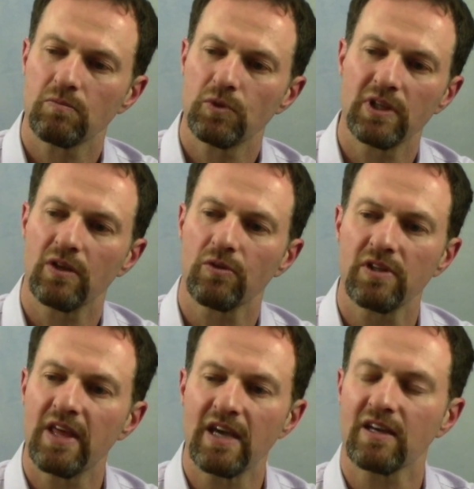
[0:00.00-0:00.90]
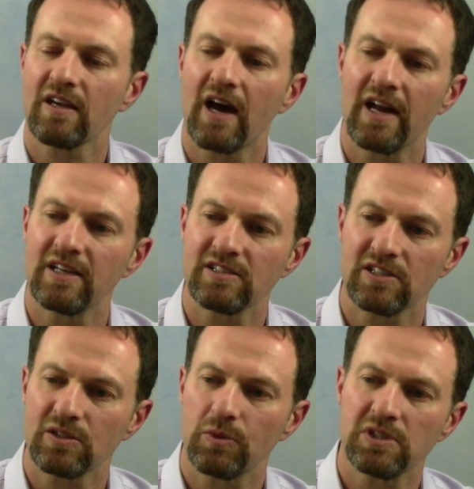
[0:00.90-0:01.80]
really only they can guide us
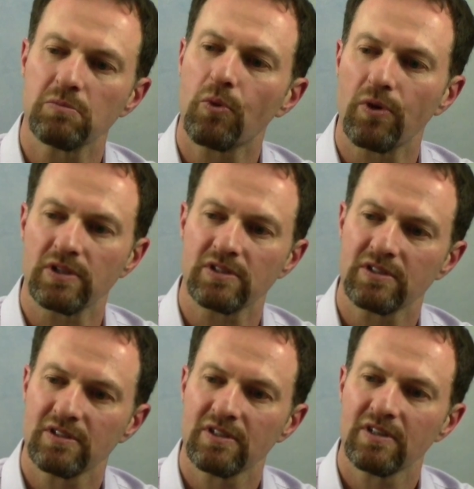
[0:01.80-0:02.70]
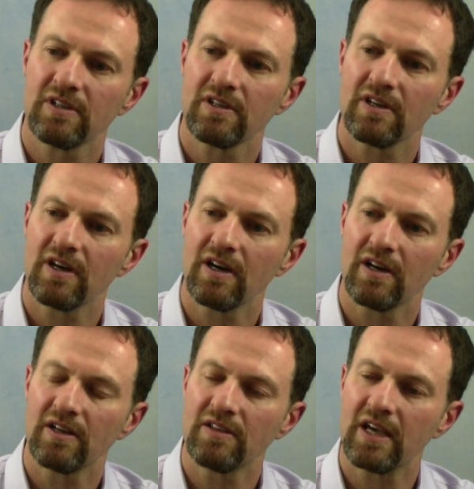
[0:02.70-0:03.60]
as to what's important.
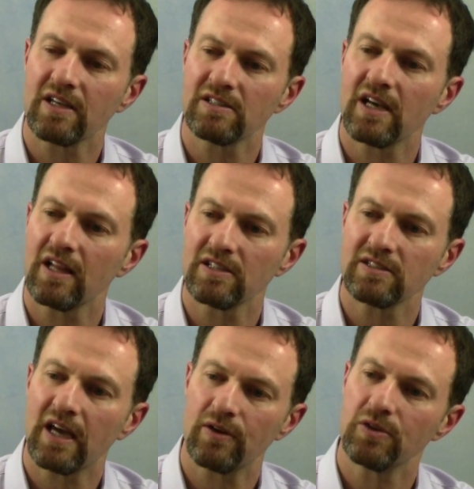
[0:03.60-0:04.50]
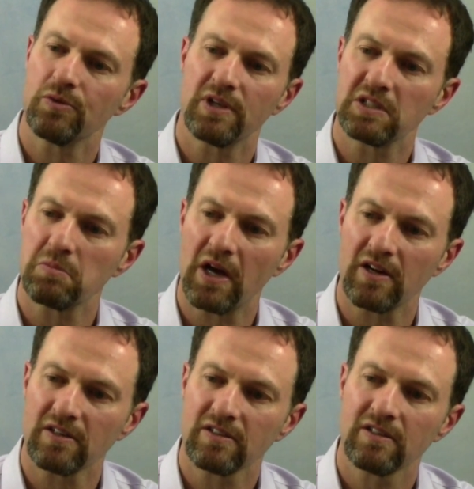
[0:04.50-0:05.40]
They can tell us how to do things
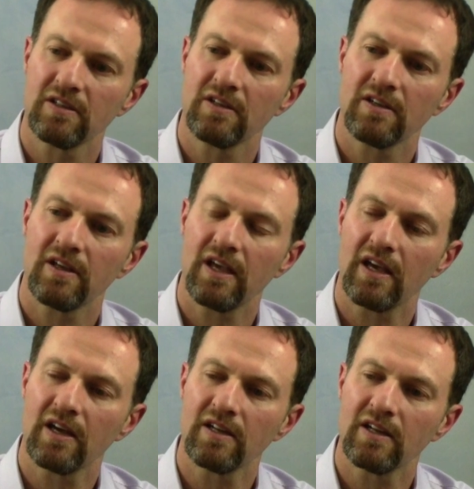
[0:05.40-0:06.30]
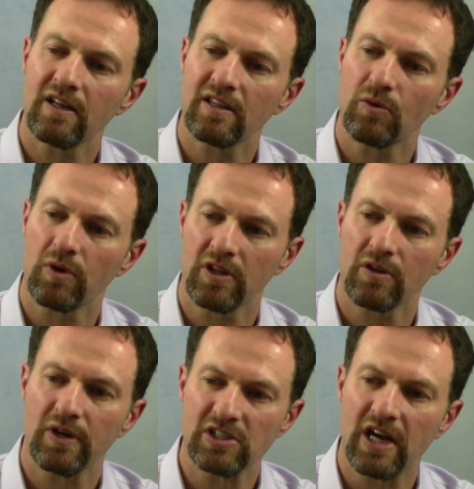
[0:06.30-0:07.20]
better. And I think one of the
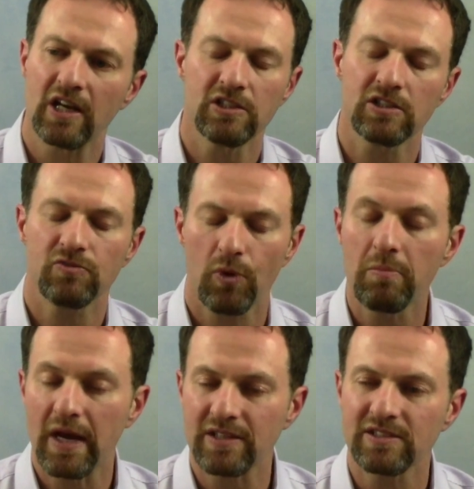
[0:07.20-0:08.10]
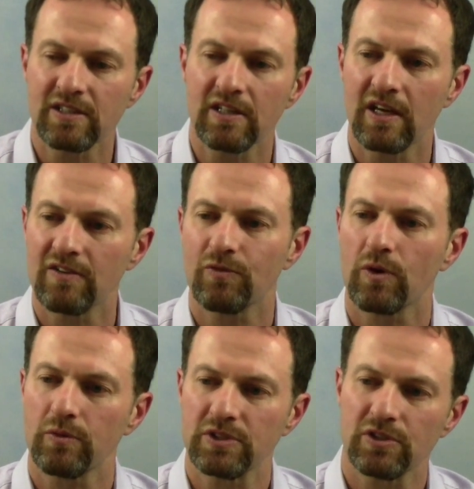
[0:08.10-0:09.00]
great challenges for medicine and
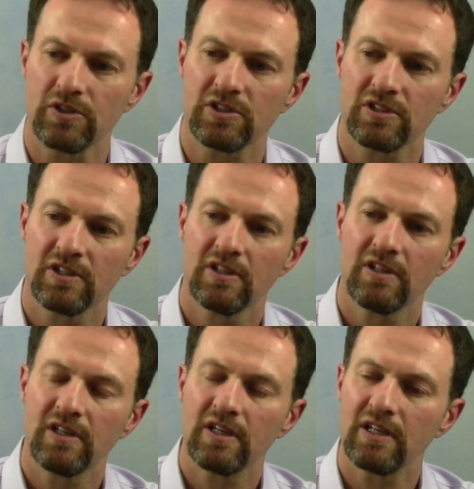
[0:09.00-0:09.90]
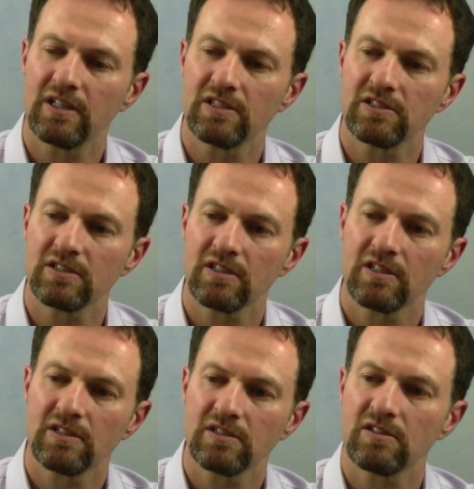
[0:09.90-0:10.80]
for research is
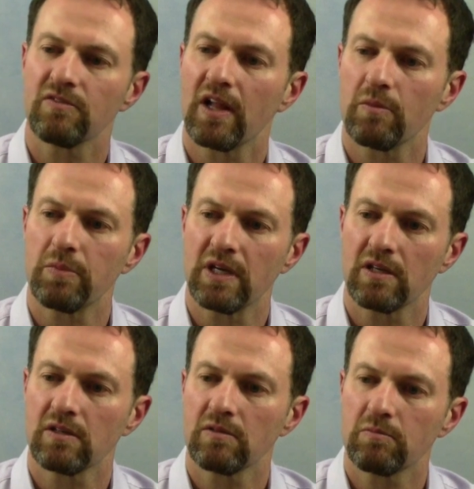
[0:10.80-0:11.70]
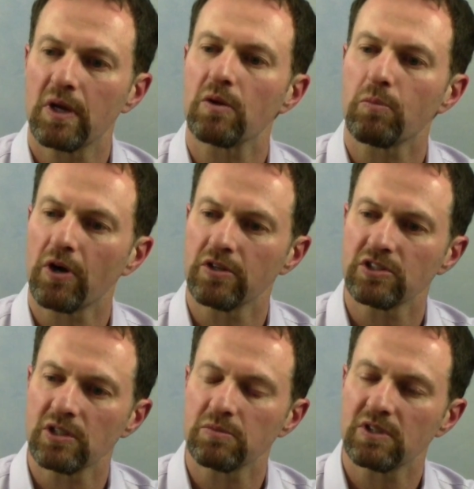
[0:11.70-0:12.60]
developing better
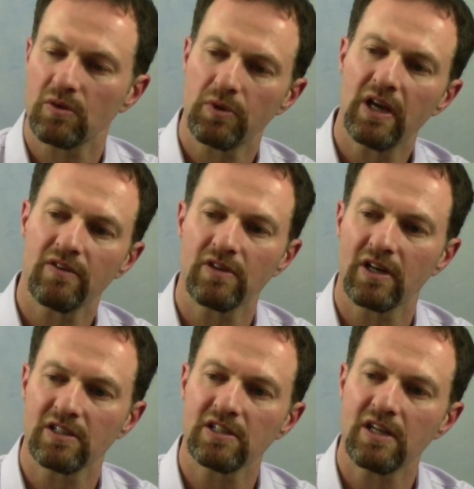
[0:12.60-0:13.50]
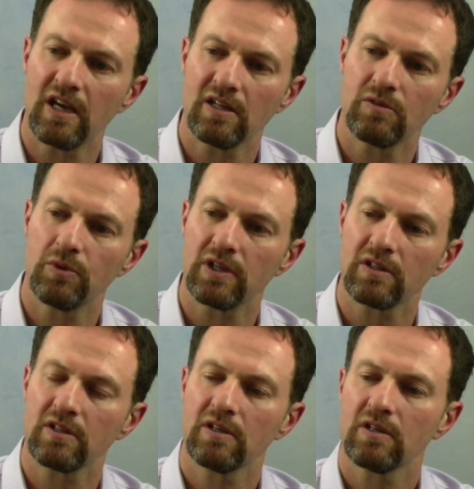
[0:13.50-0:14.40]
partnerships than we have done to date with
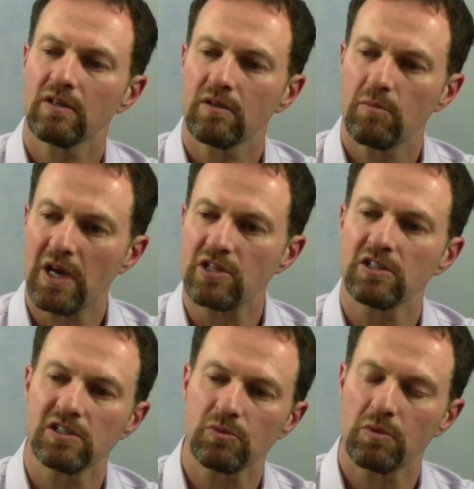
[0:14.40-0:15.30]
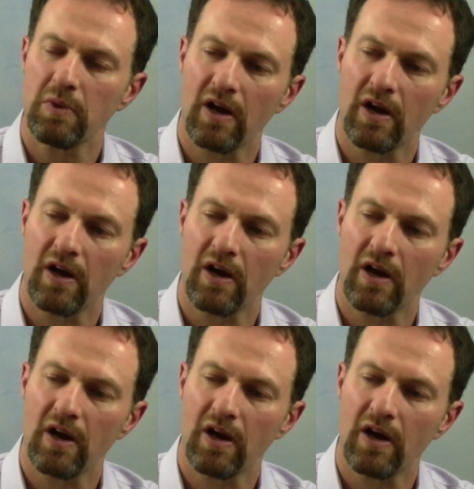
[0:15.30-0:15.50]
patients, with